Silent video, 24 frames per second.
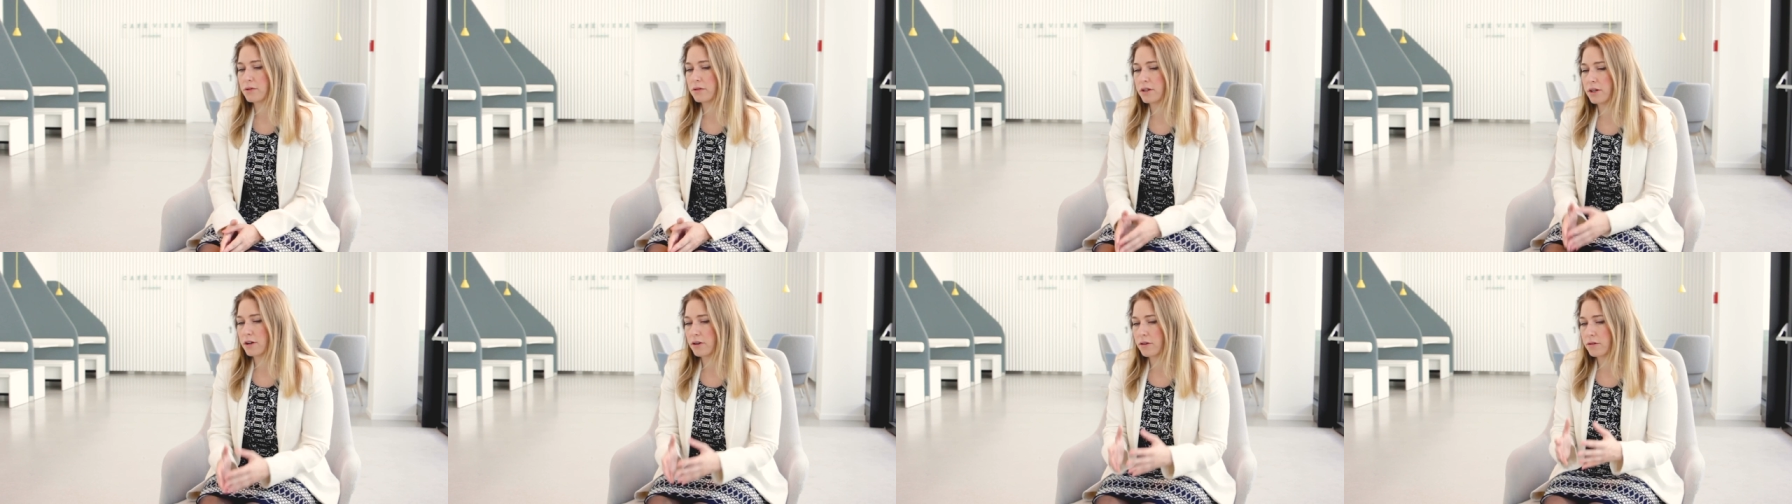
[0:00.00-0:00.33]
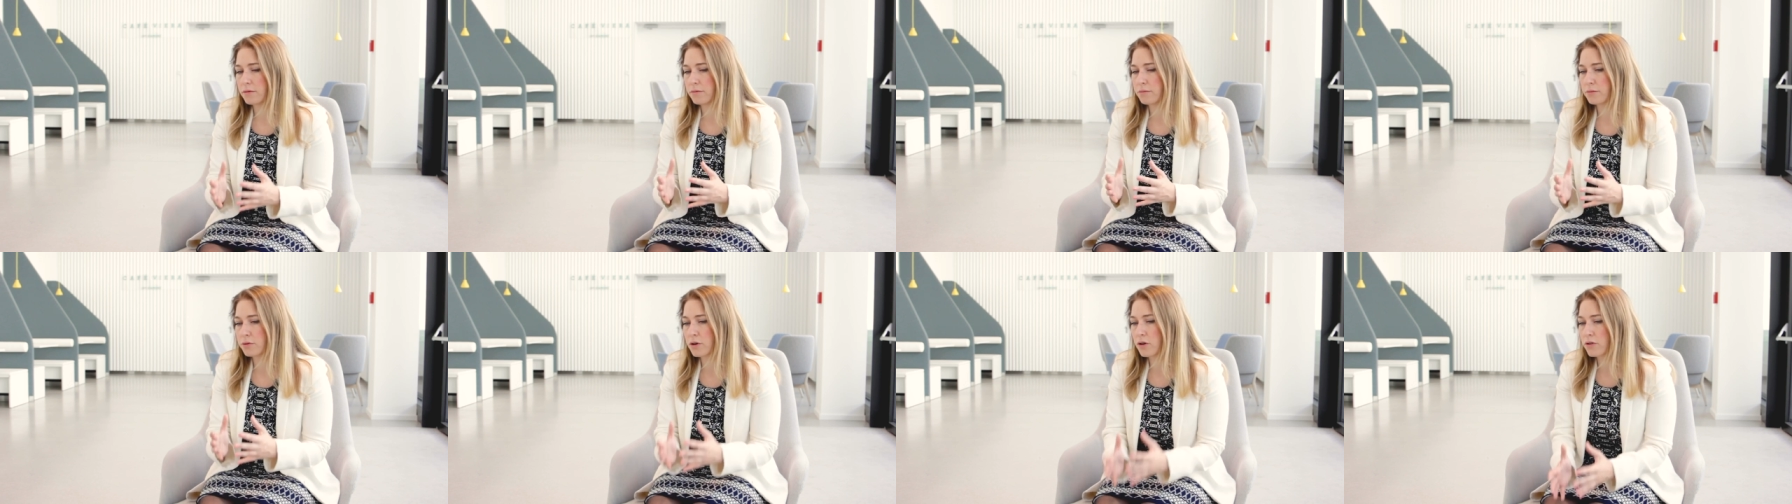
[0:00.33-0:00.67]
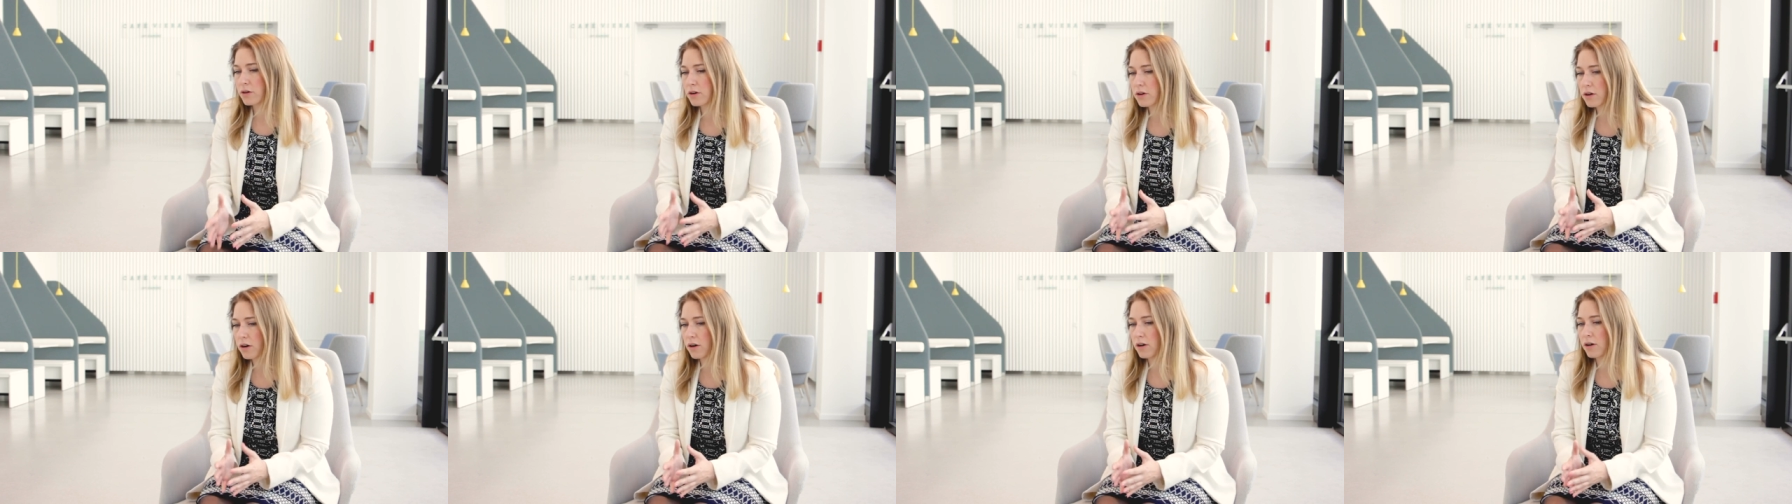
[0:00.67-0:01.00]
you know,
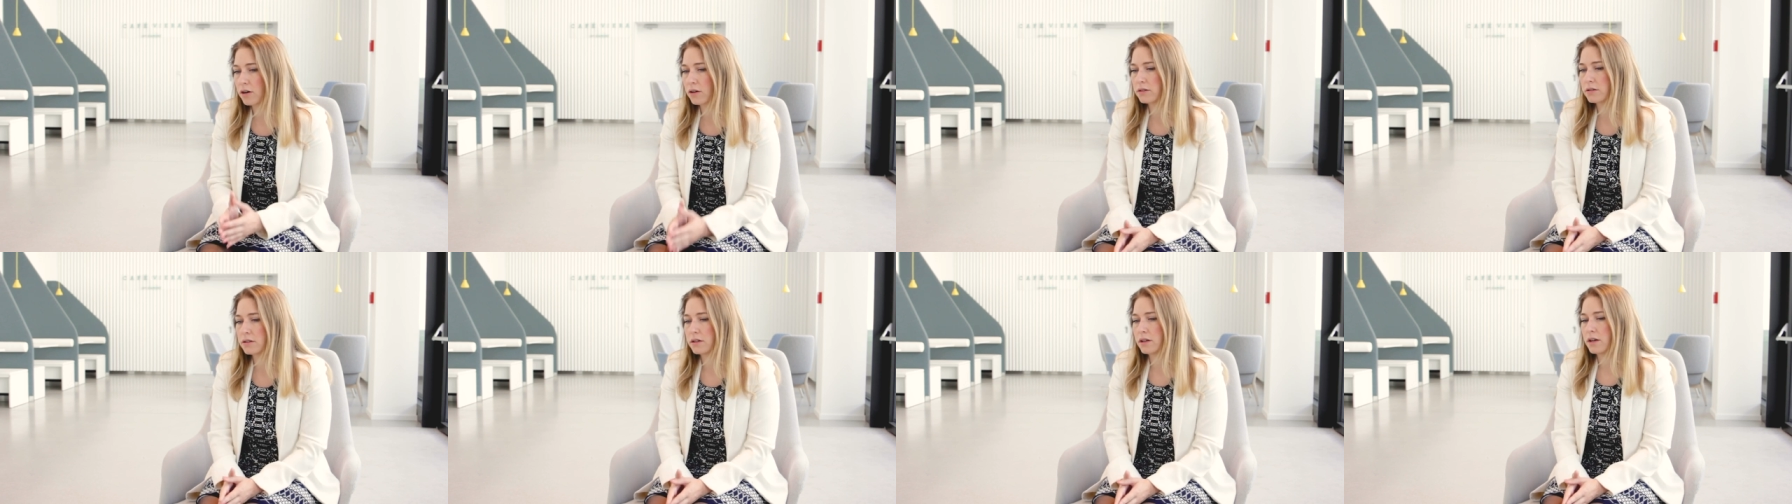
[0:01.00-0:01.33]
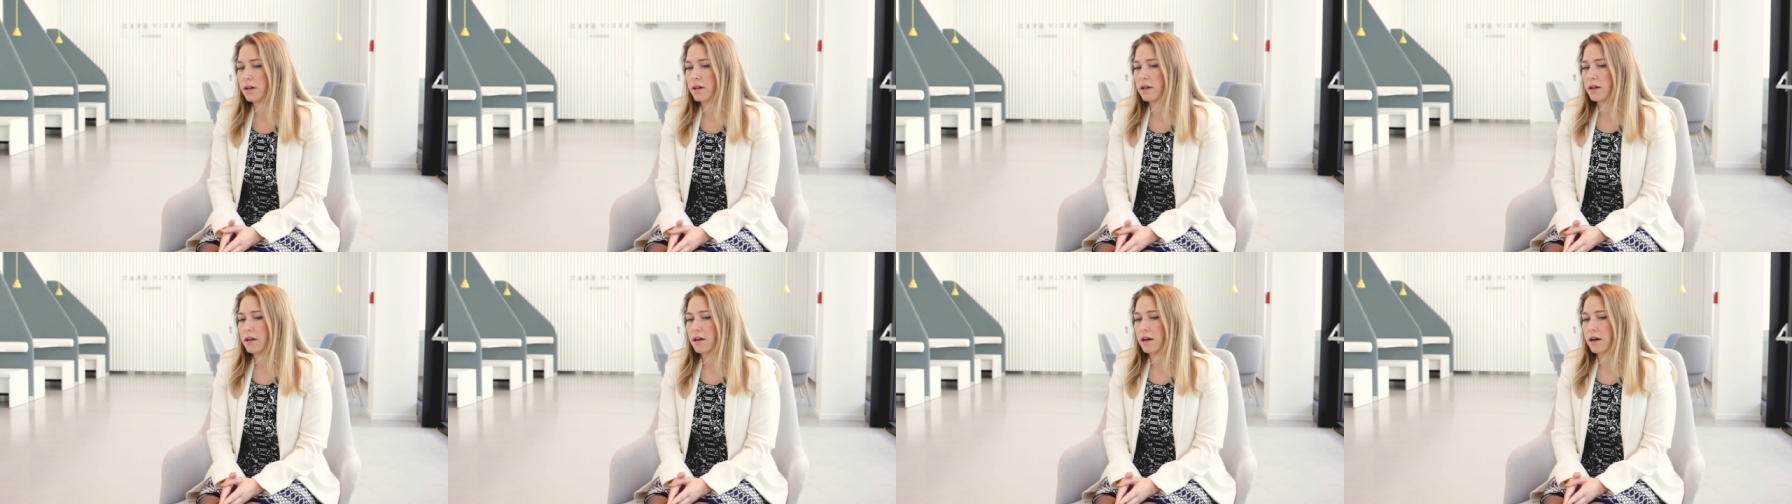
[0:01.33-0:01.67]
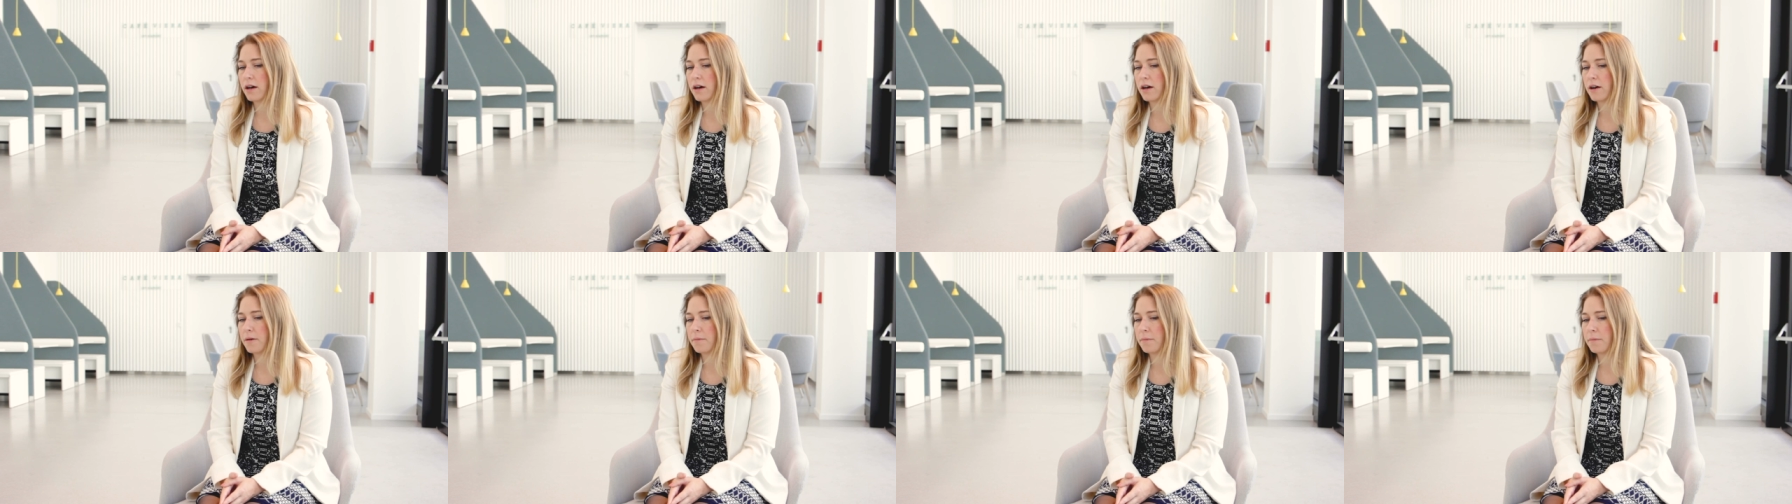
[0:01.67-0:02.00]
protocol
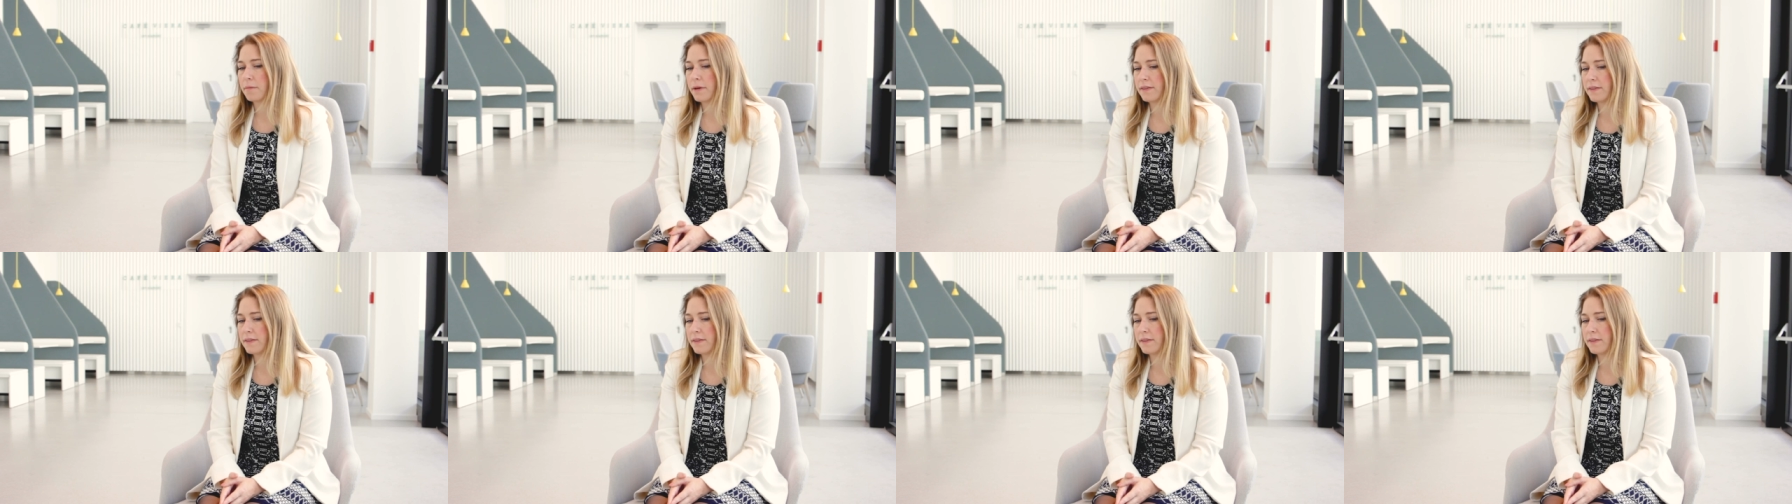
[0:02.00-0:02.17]
um,